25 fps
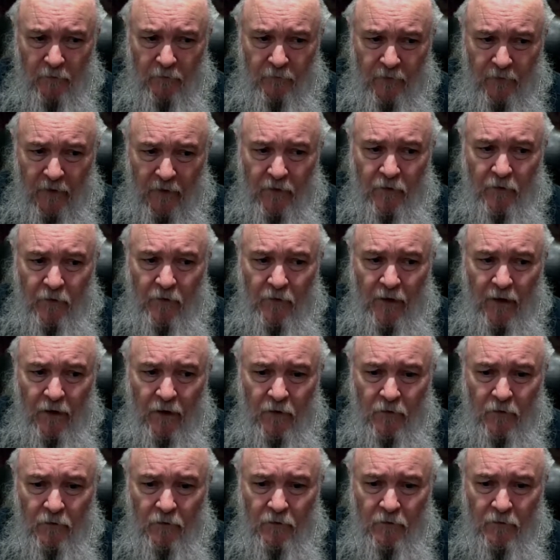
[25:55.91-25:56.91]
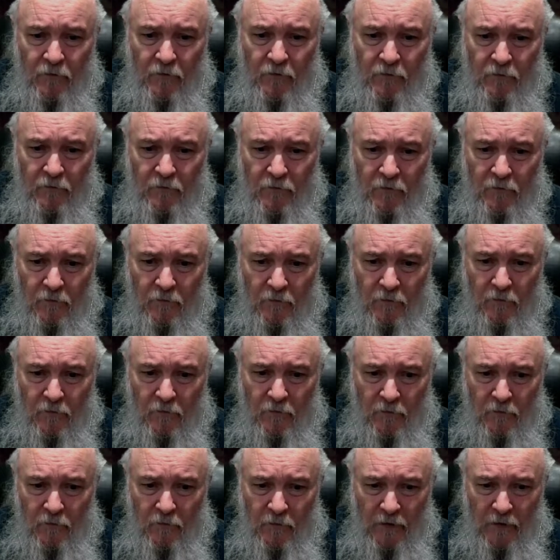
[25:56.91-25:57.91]
figure out
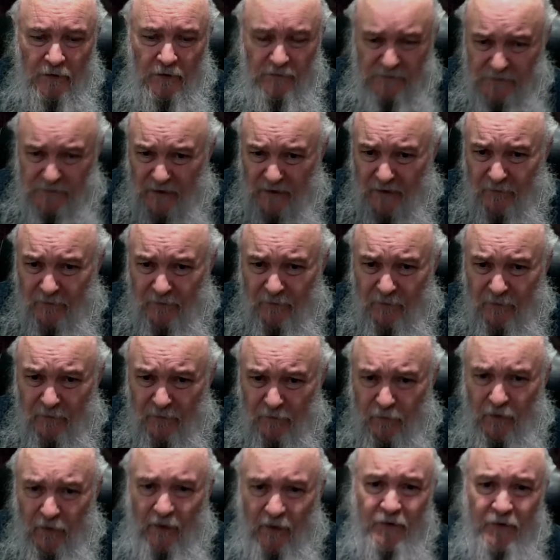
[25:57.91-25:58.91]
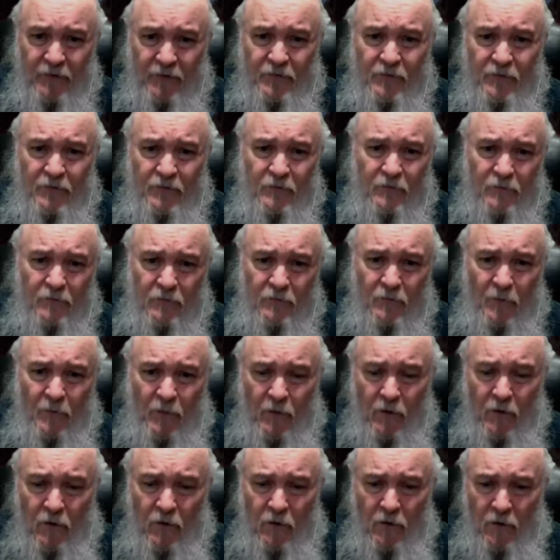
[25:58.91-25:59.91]
a safe place,
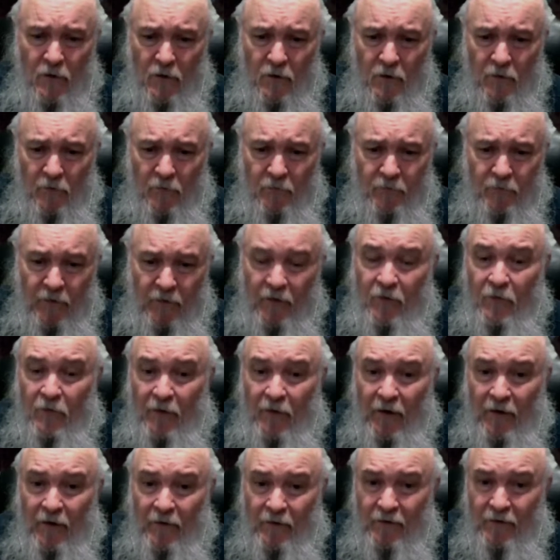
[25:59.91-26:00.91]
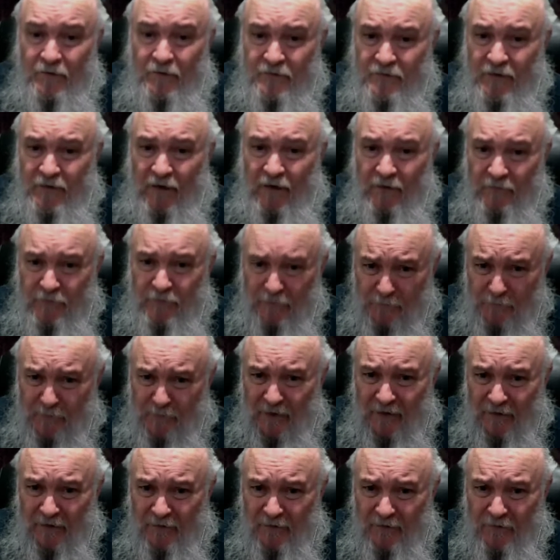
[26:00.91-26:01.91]
figure out a safe
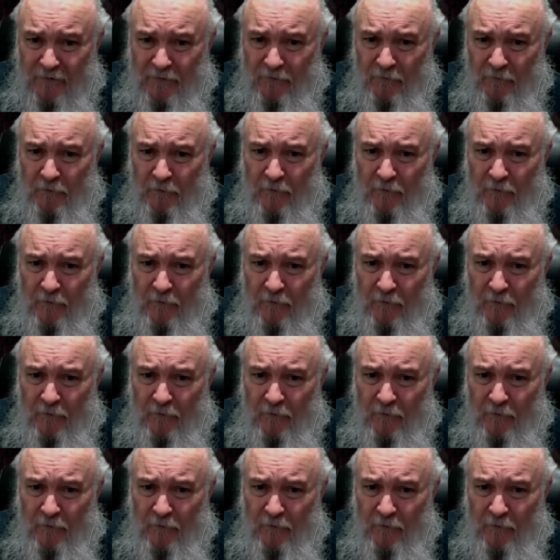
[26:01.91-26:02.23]
space,